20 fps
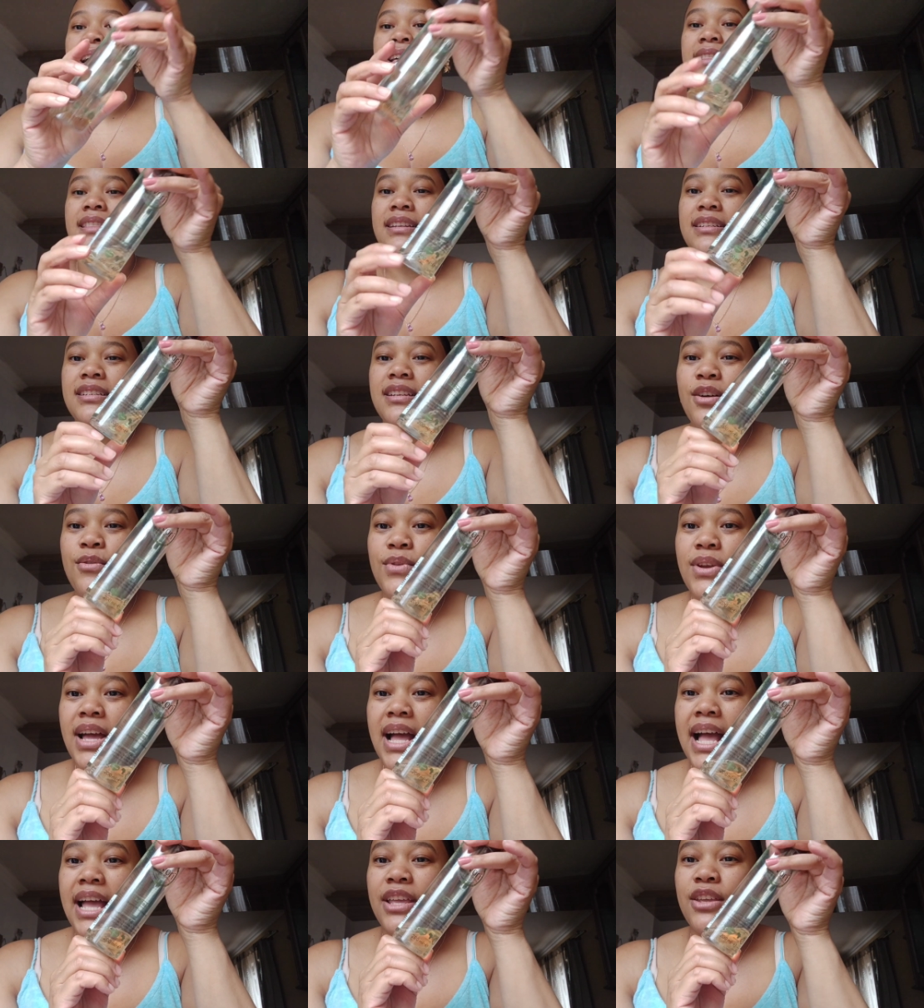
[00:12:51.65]
the
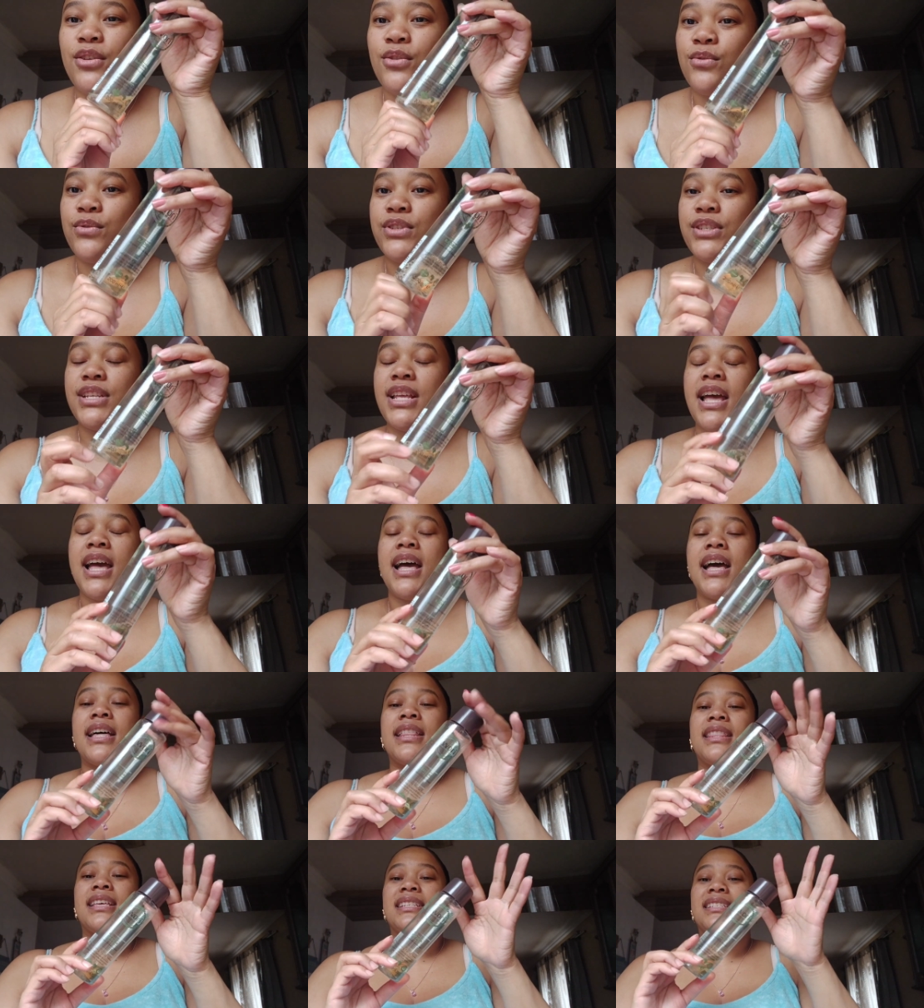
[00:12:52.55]
toner I used
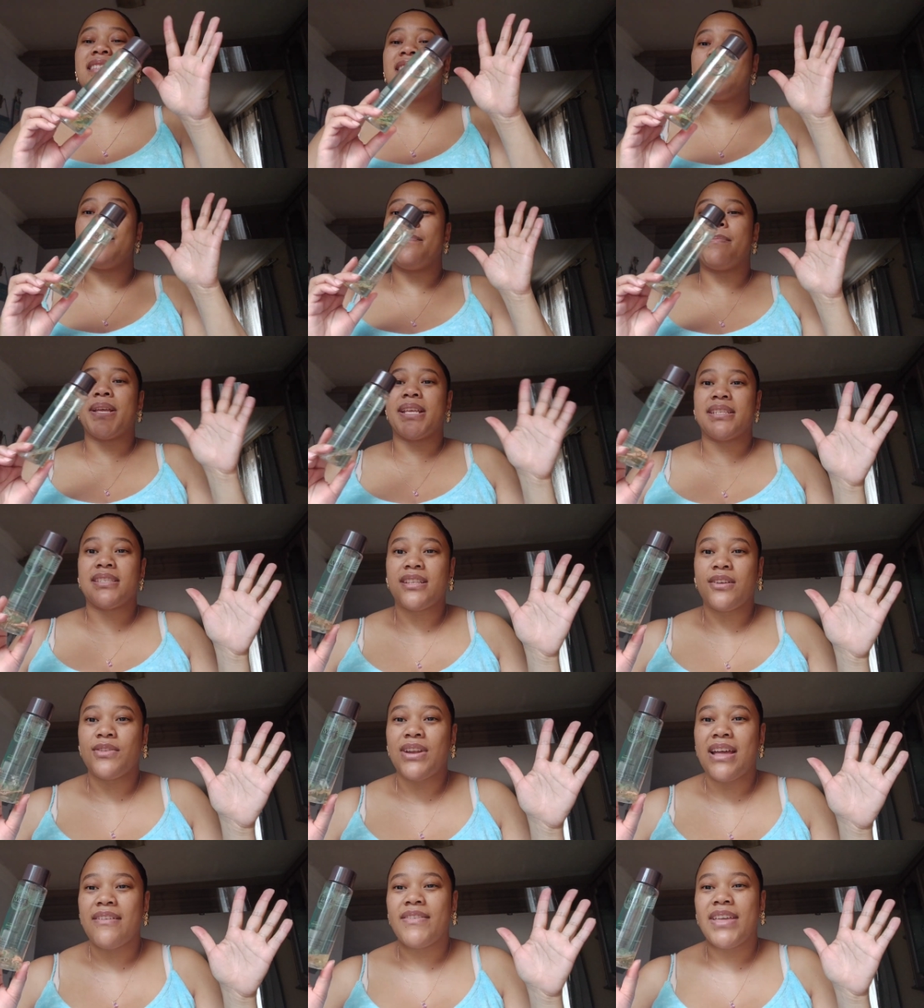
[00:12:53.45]
this is the best
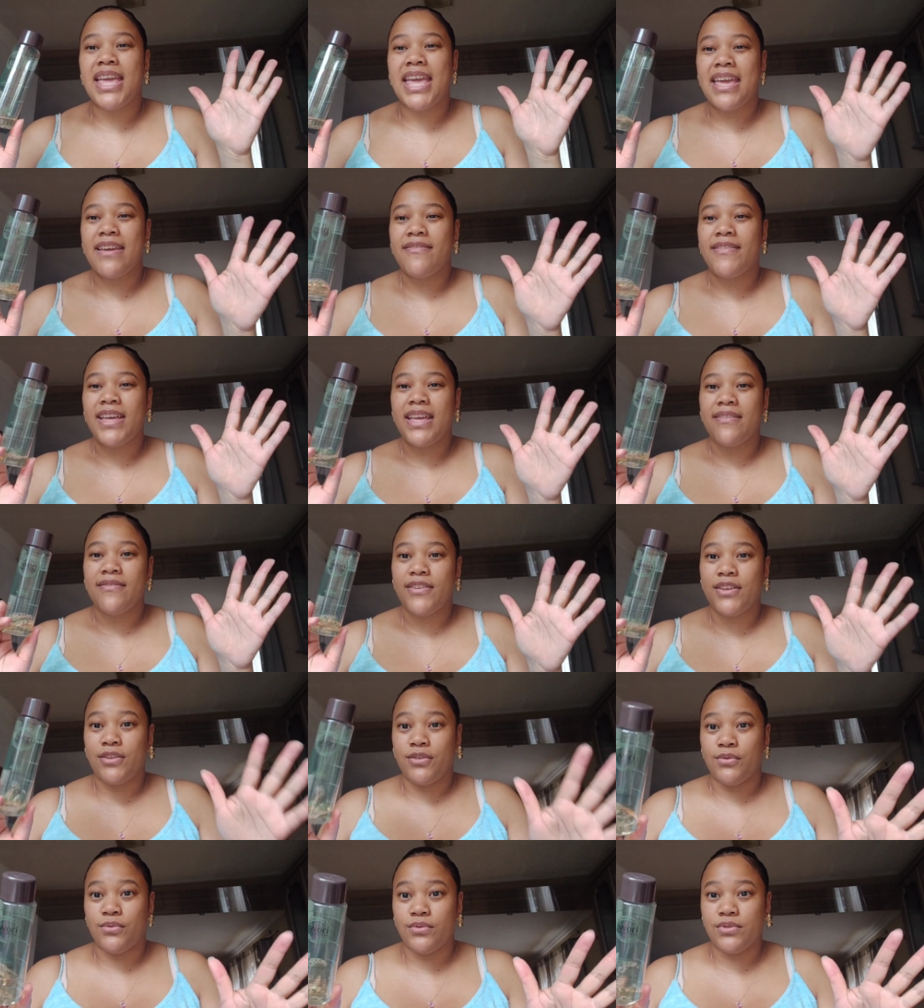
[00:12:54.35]
toner I've ever ever
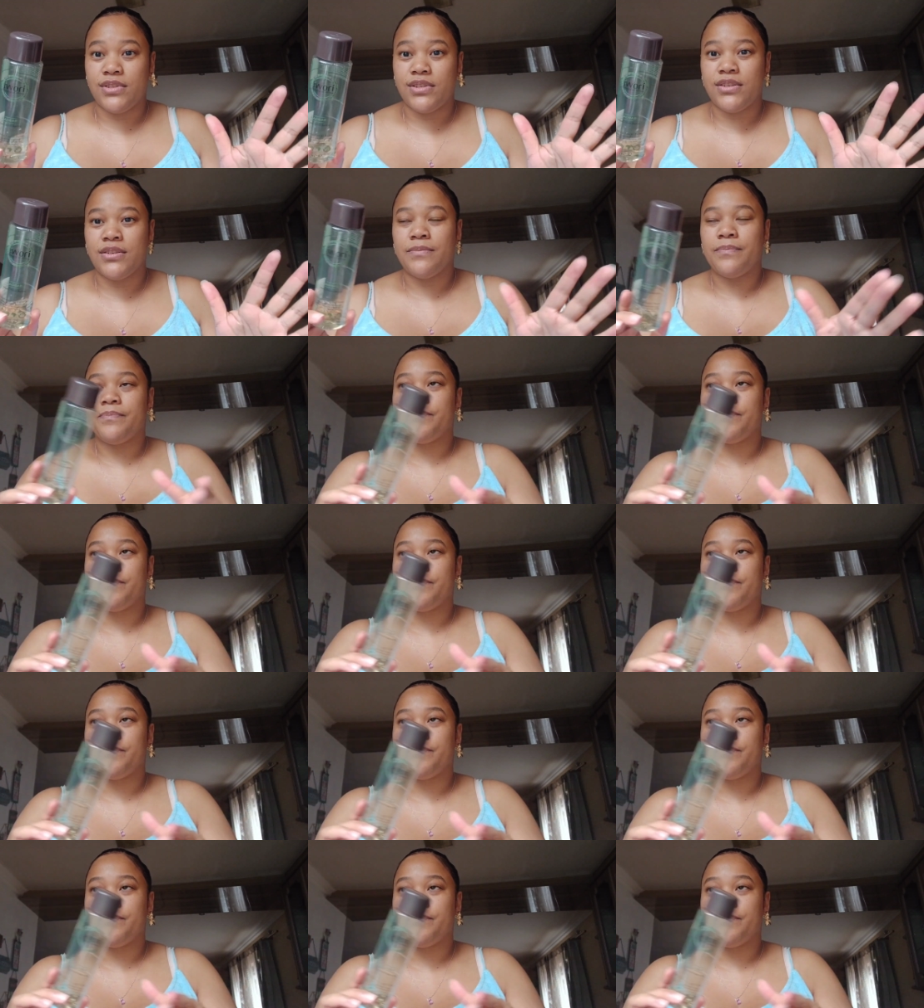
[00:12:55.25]
used